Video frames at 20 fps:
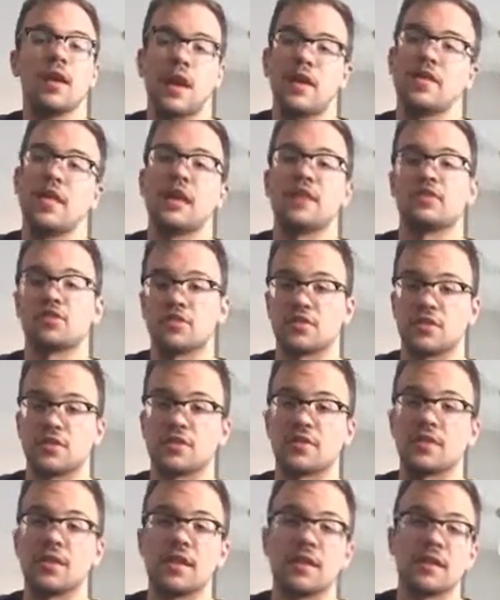And then it's just a
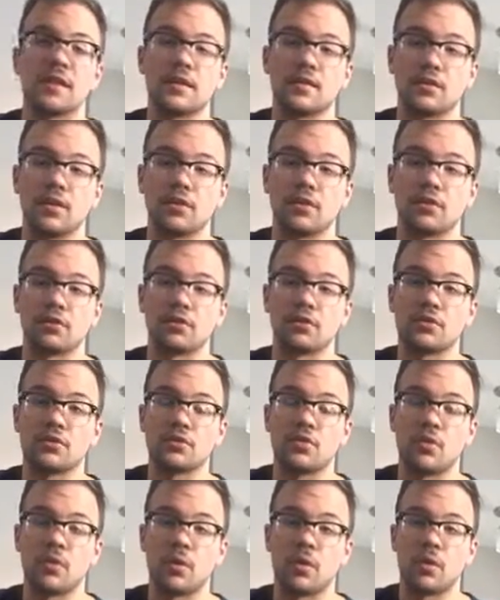C. The
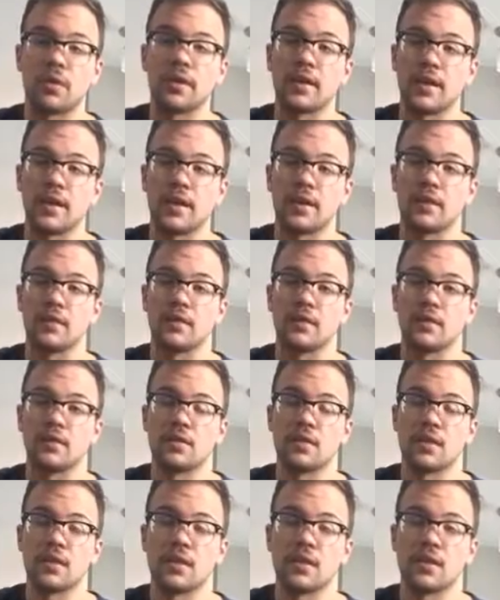3rd chord in
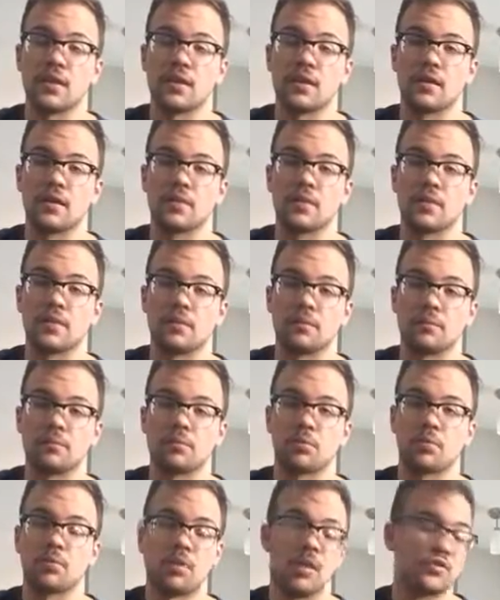the
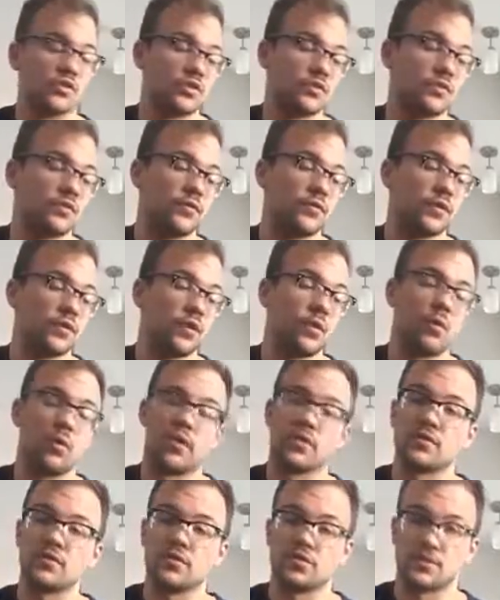progression for the
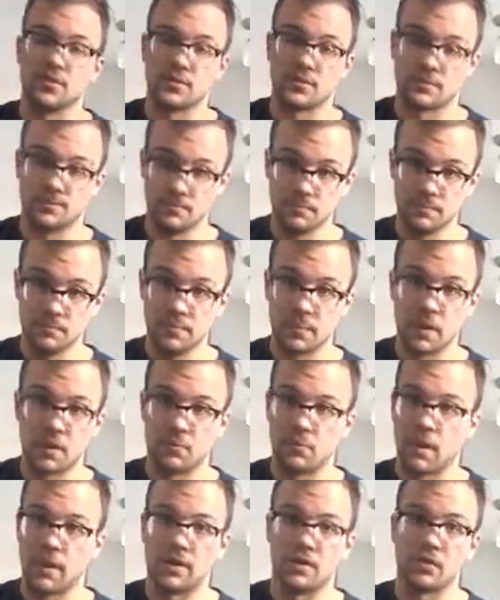chorus is just a
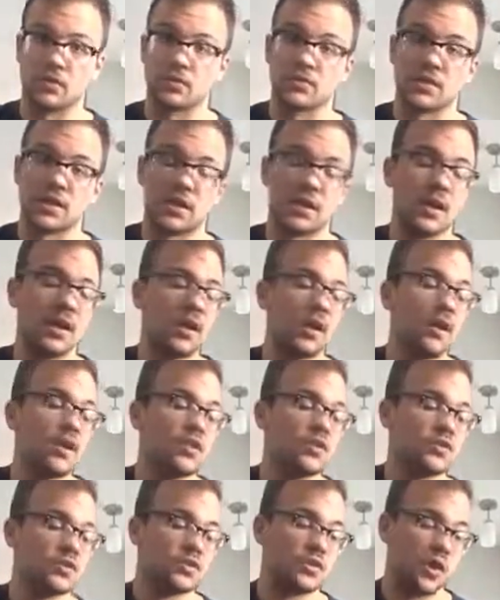regular C.
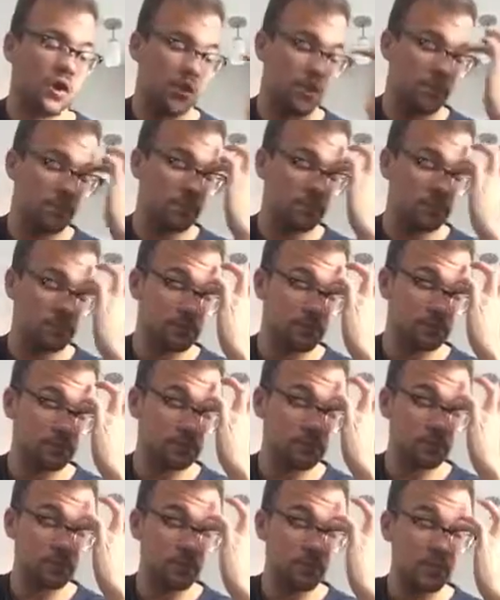So
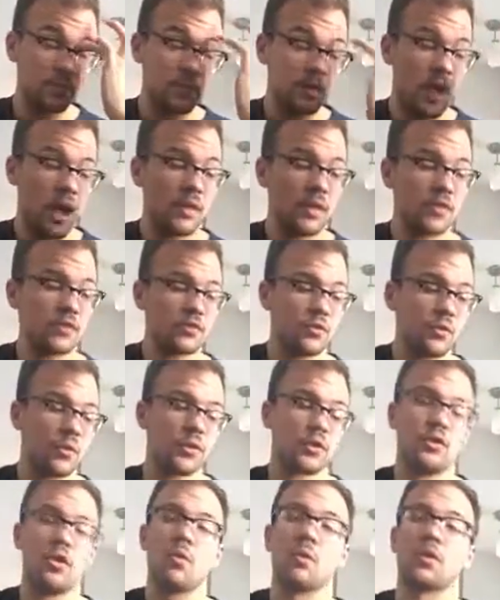how that's going
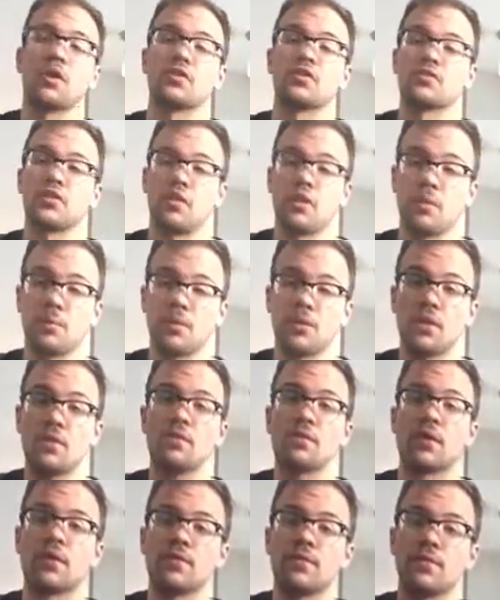to go, we're going to start off with our
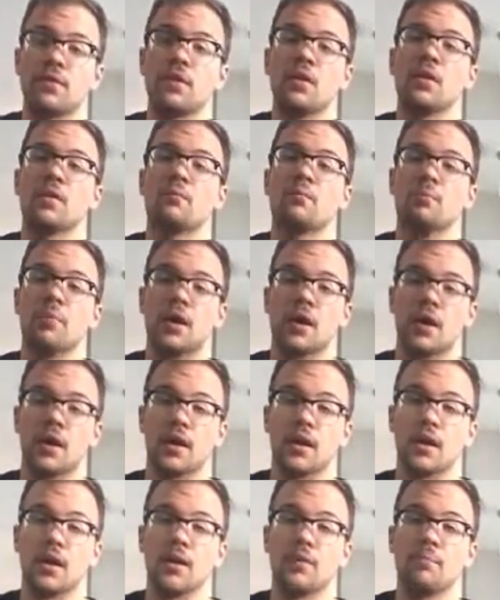riff.
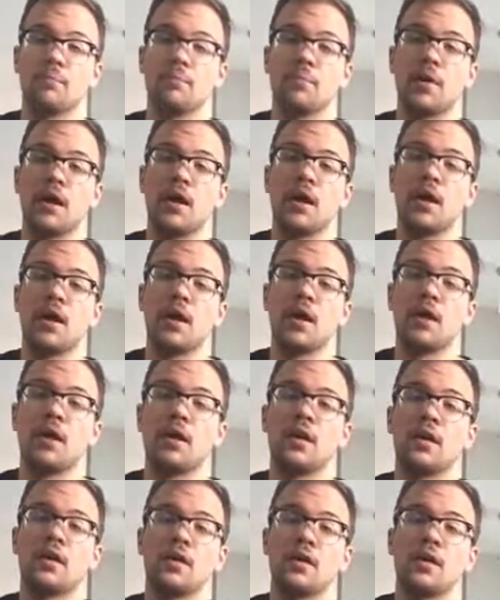
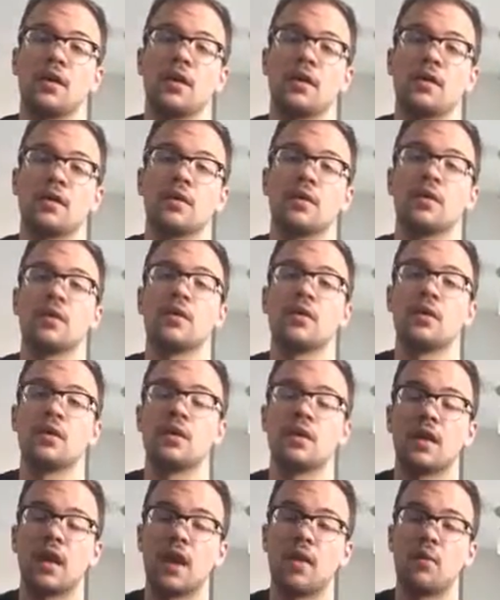Ba-da-ba.
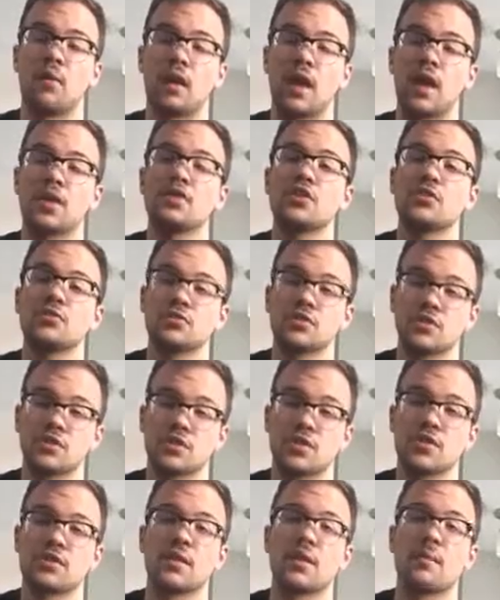And what I do is, just
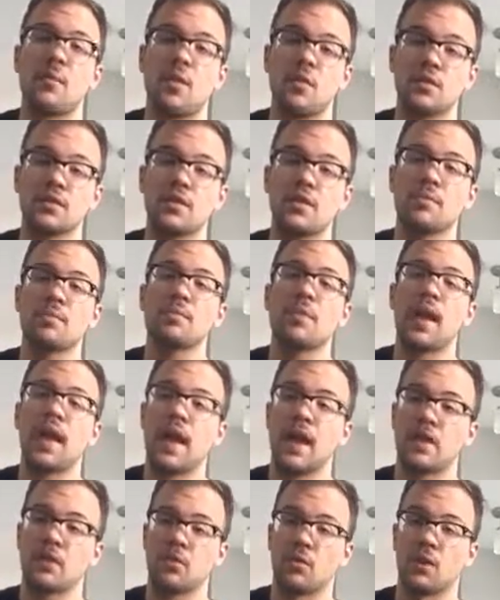because I'm always keeping my
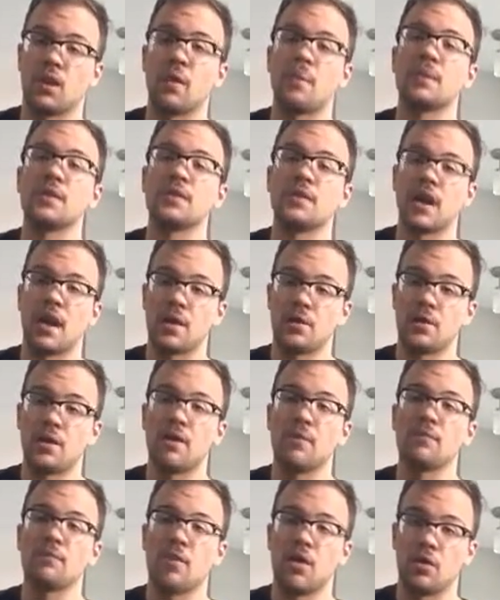hand going up and down
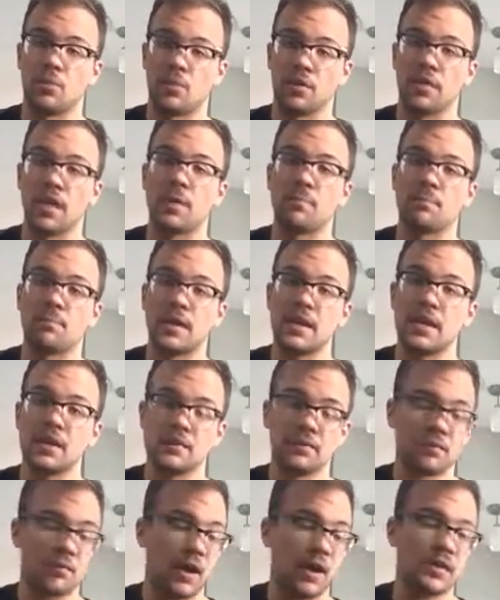there, I'm following that
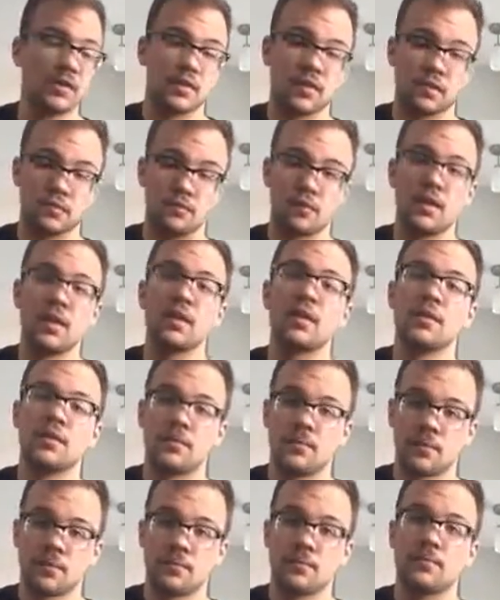beat, right?
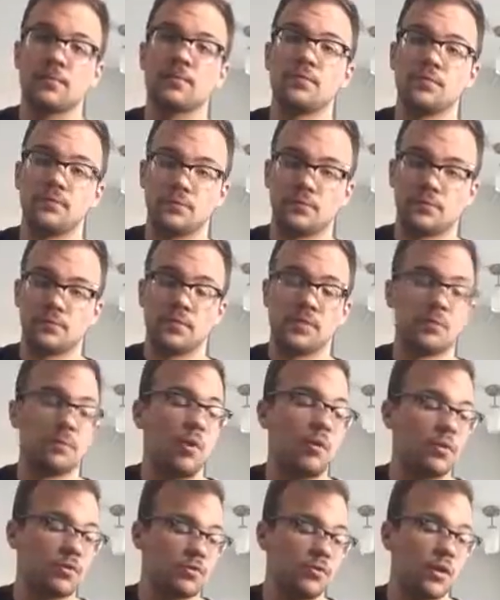I'm
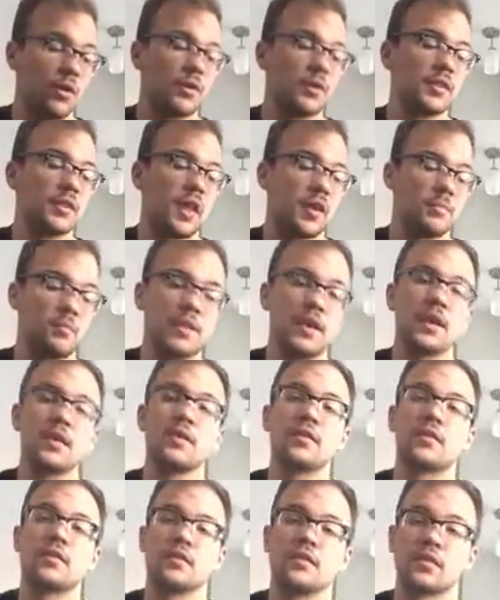always following that
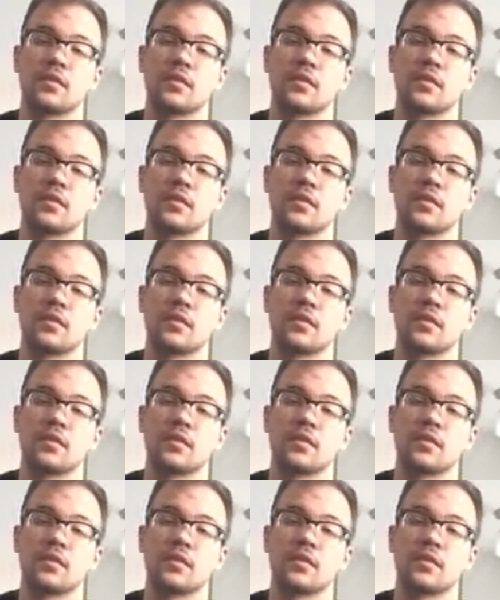beat.